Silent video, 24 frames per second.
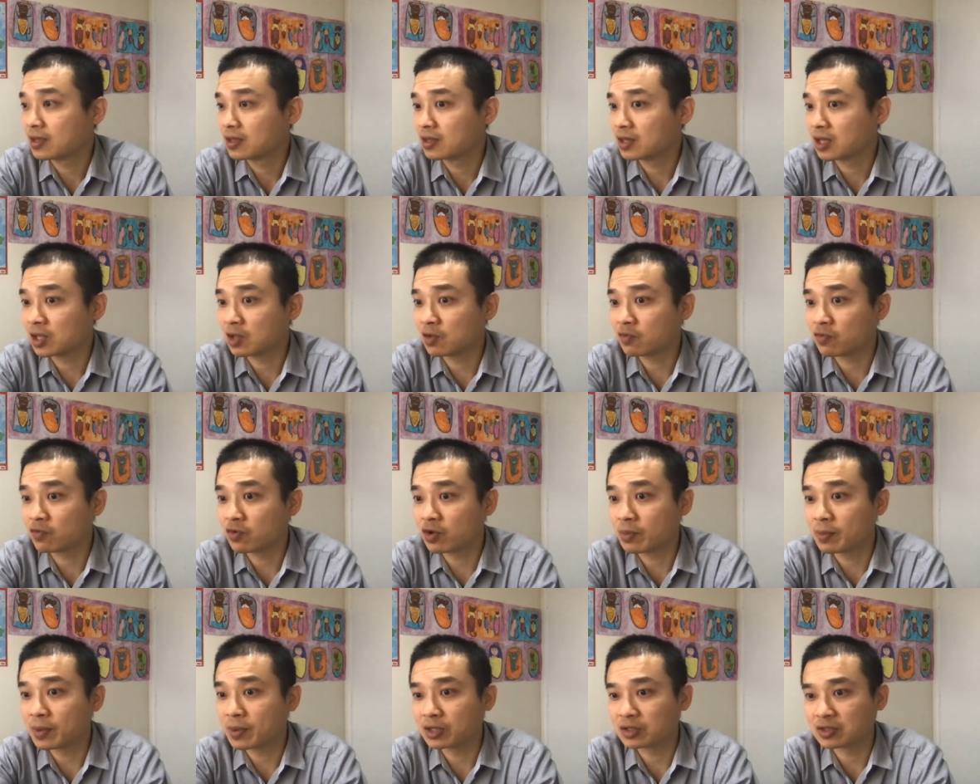Thank you very
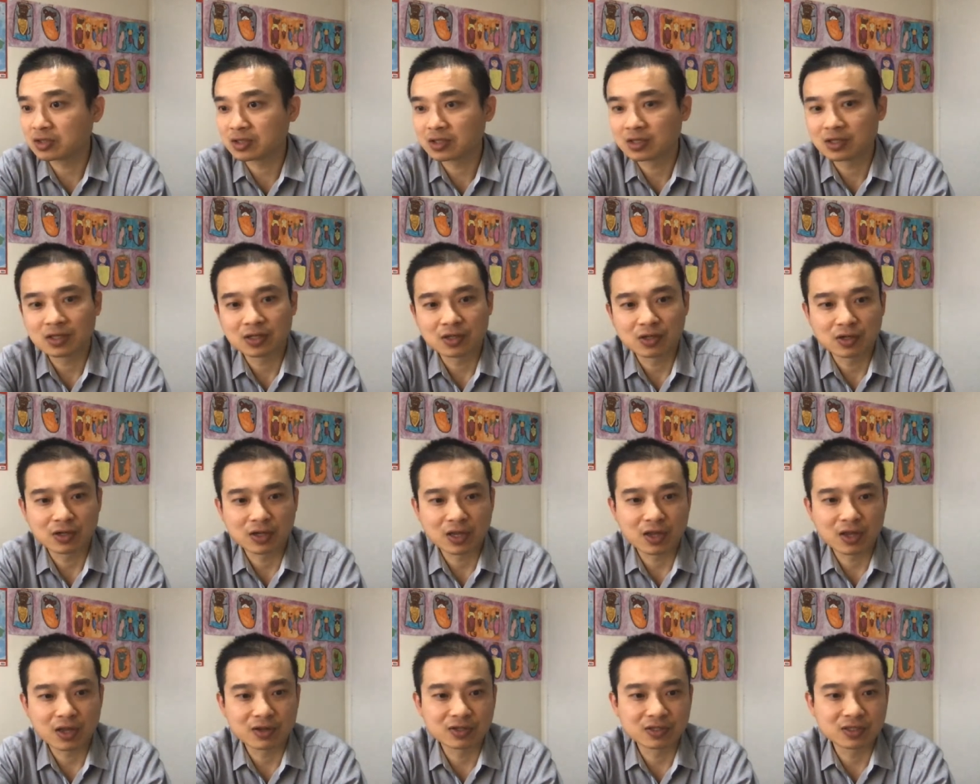much.
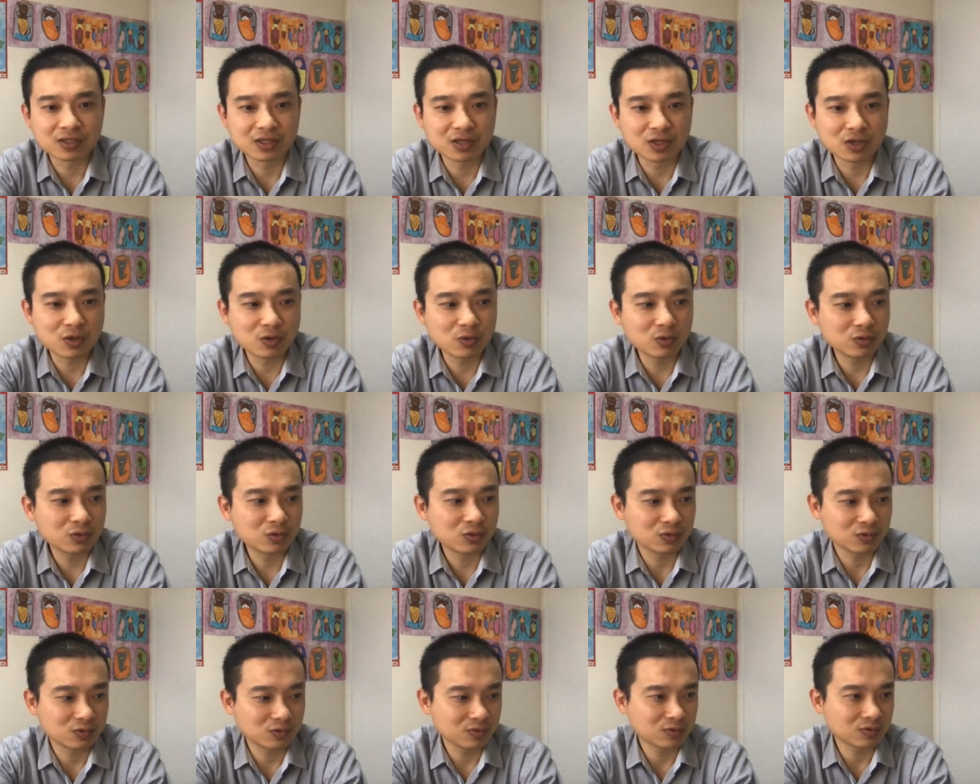Okay, I'll see you
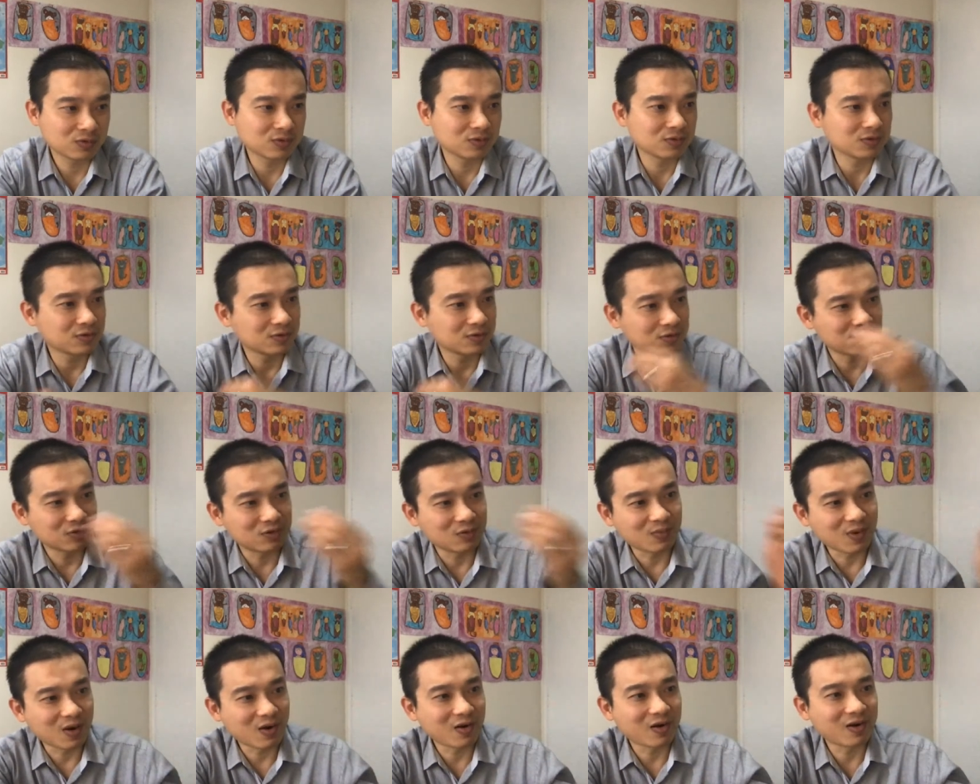
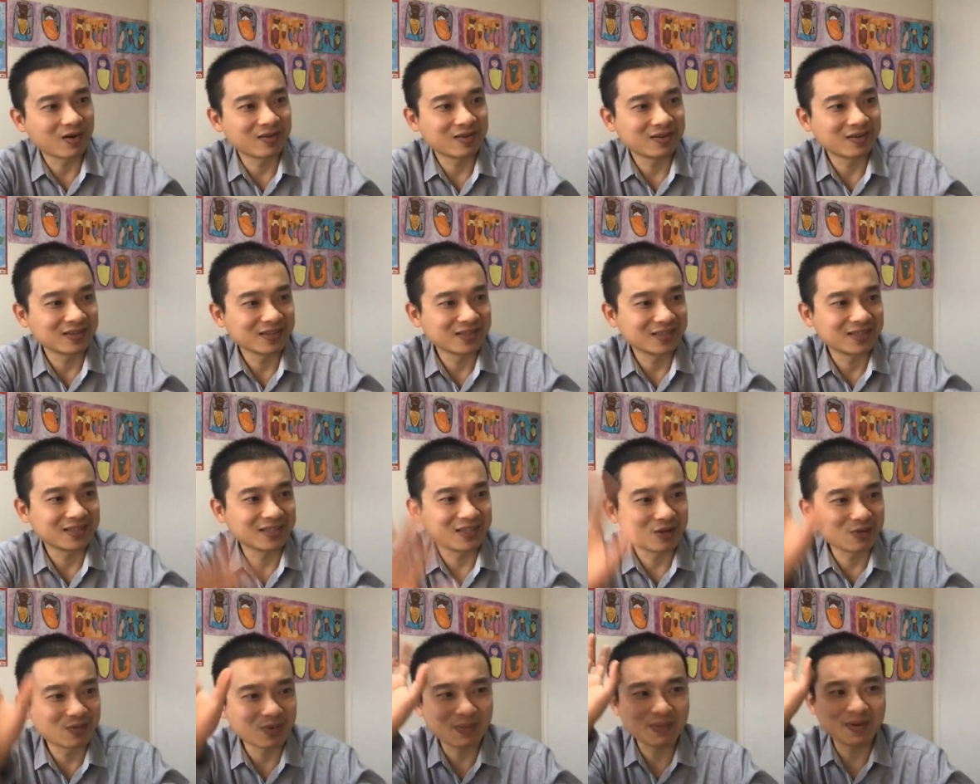tomorrow. See
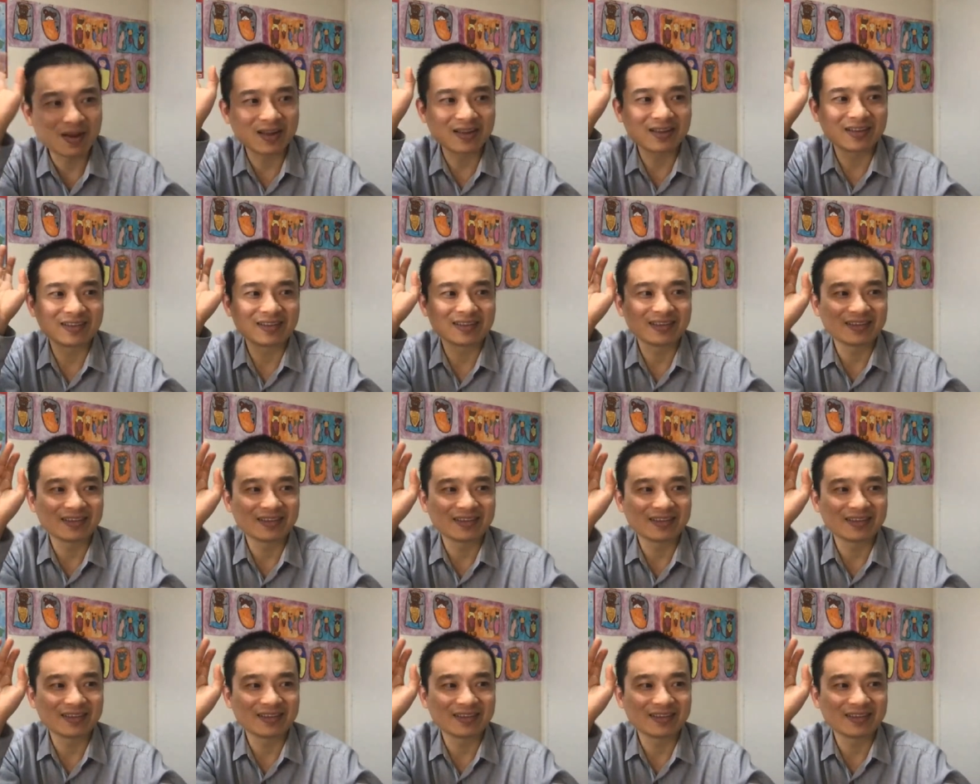you, bye bye.